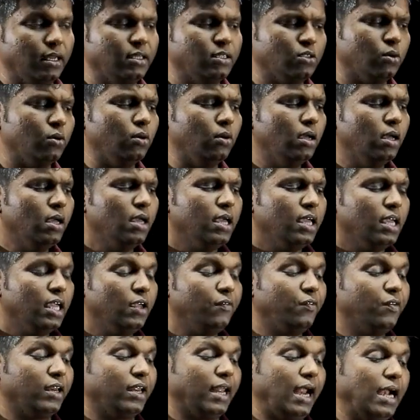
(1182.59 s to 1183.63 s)
So if
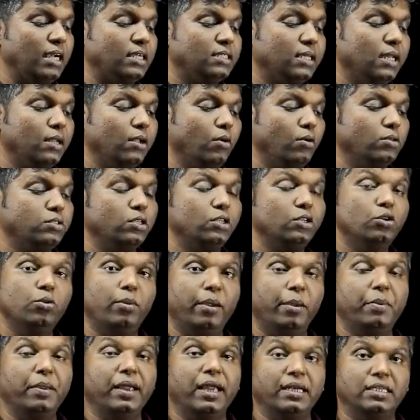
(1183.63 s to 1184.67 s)
you're cancelling also, you may
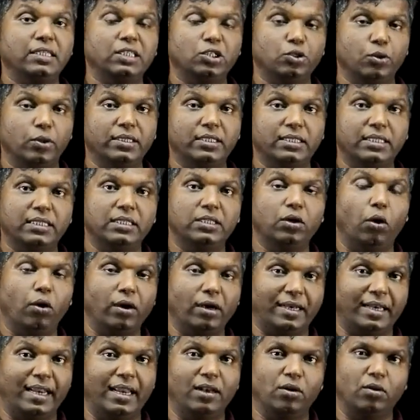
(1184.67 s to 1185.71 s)
be getting 20 or
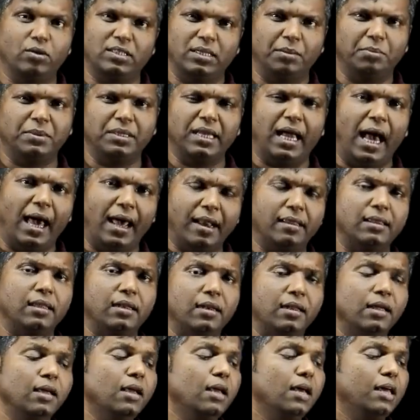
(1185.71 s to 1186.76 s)
10 or something, another
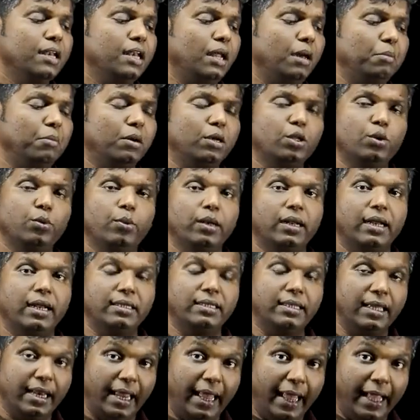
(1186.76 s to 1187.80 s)
number you will get
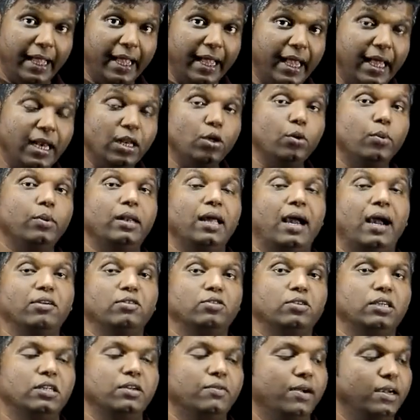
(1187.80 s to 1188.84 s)
there, again you will have to
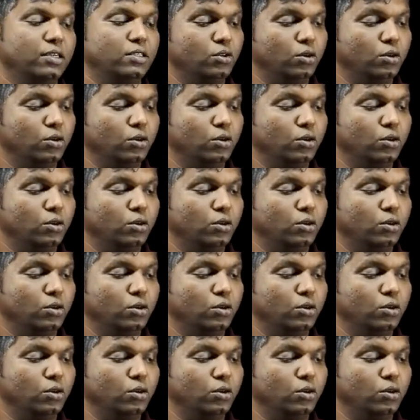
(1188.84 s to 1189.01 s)
divide.